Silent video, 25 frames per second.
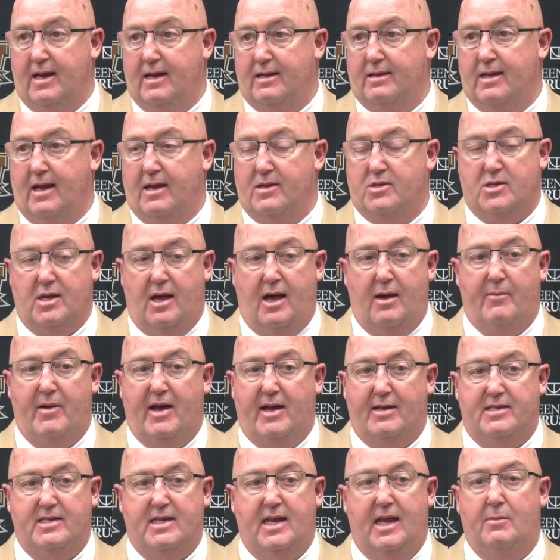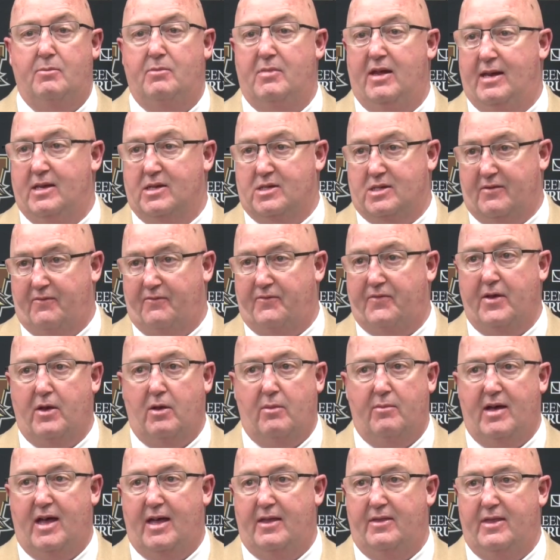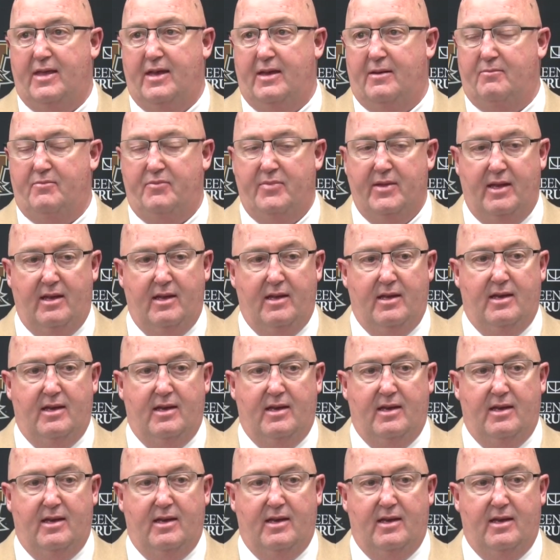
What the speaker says: I saw about 10 minutes of film on them,